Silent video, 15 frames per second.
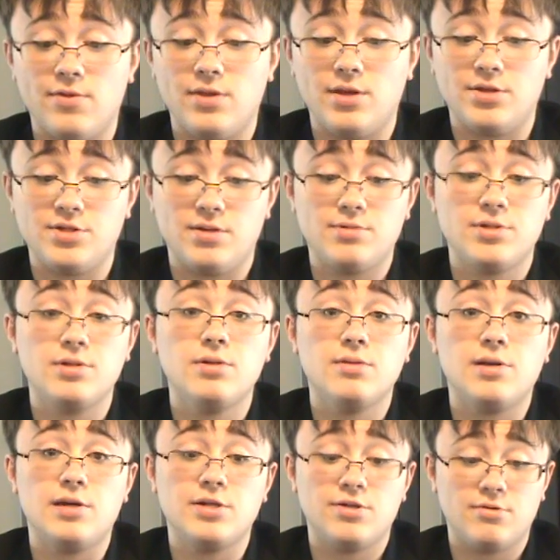the Egyptian
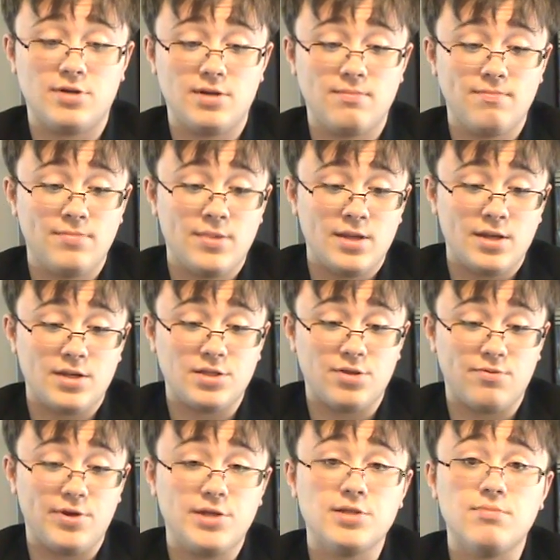electorate is
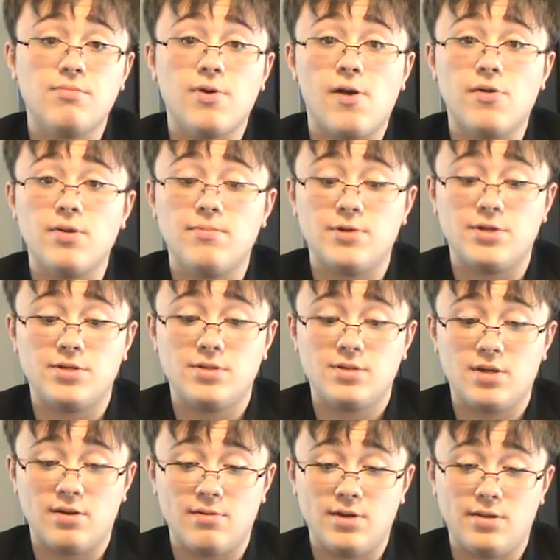the recent
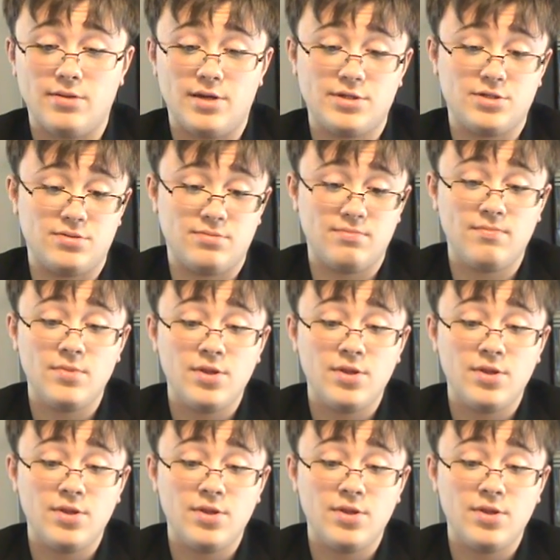parliamentary election.